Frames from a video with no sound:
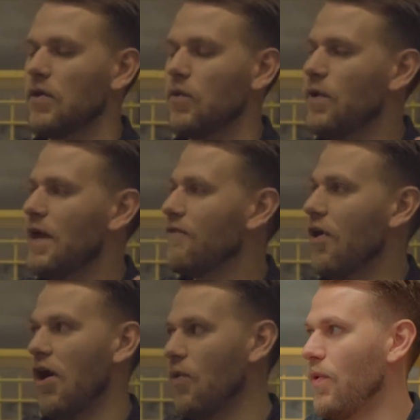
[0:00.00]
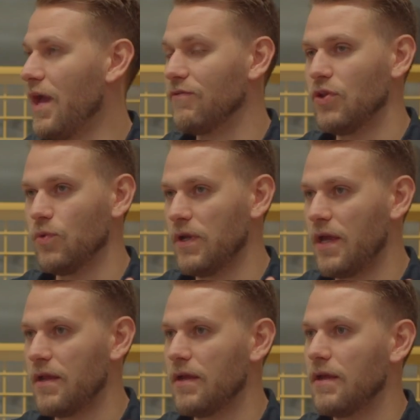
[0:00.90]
We have our way of doing it,